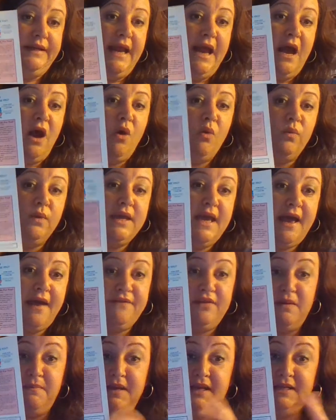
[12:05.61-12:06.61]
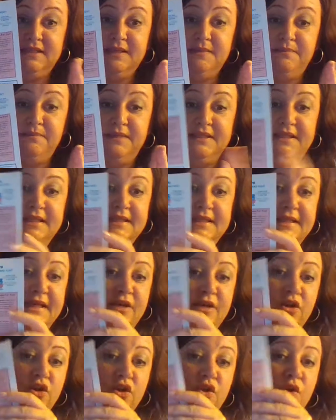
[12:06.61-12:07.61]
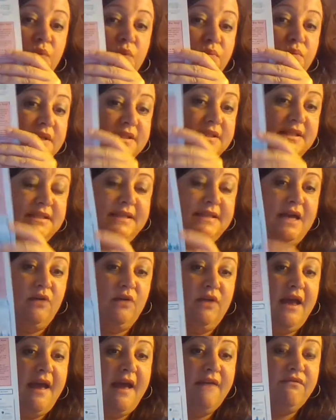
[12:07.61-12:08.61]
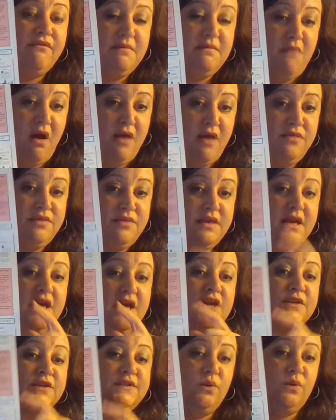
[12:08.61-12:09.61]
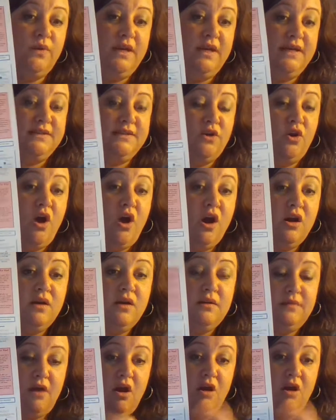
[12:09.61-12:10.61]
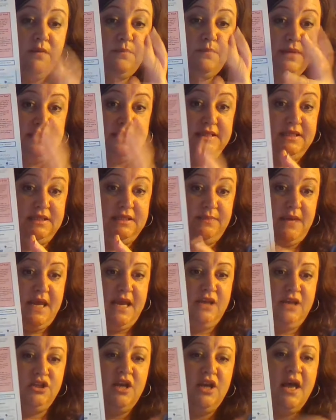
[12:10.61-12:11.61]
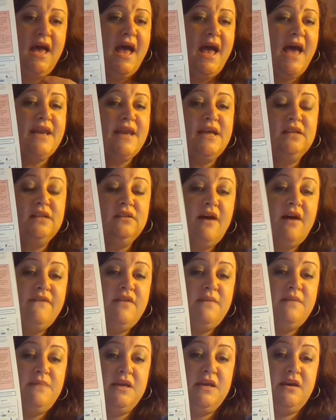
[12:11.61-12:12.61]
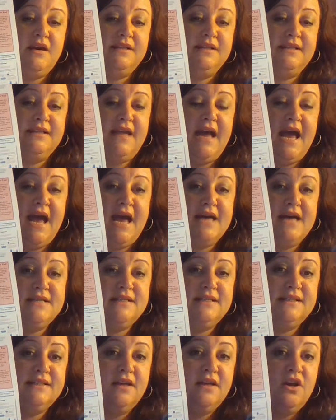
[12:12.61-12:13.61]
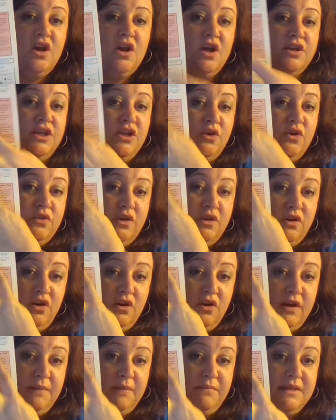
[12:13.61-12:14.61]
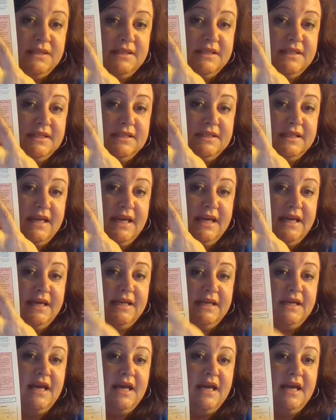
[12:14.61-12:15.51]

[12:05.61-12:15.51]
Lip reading: Now, we have an amazing business leader who puts this out every month. So it is on our business page. And I love it because it has, the current business kit.